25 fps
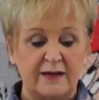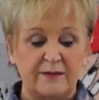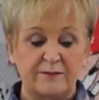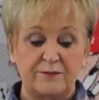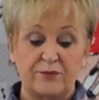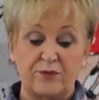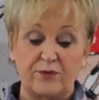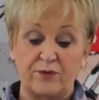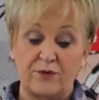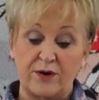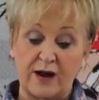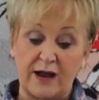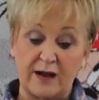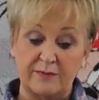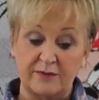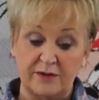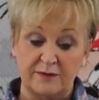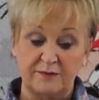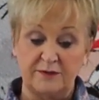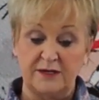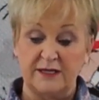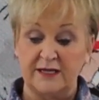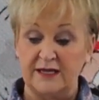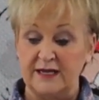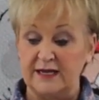
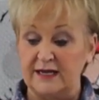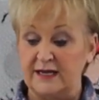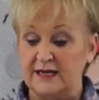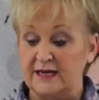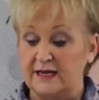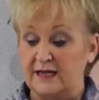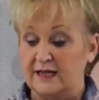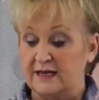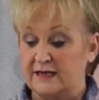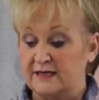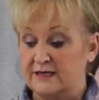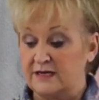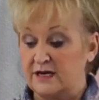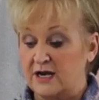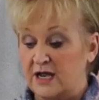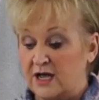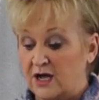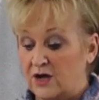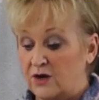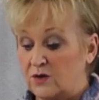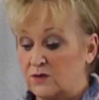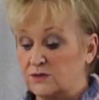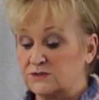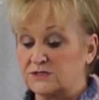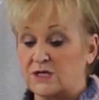probably
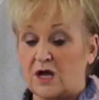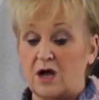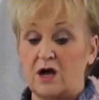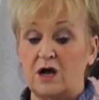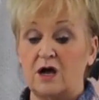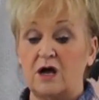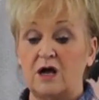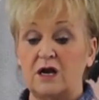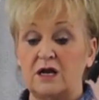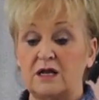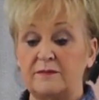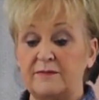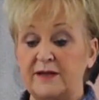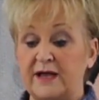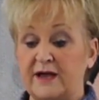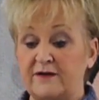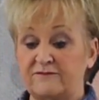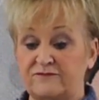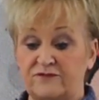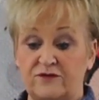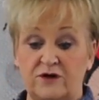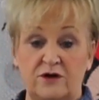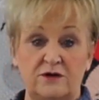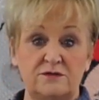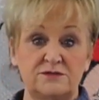knows all about
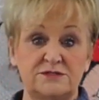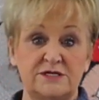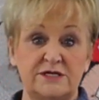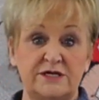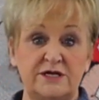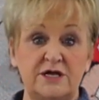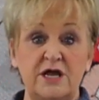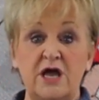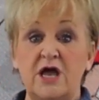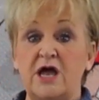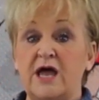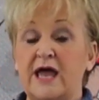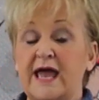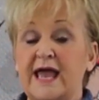Frozen,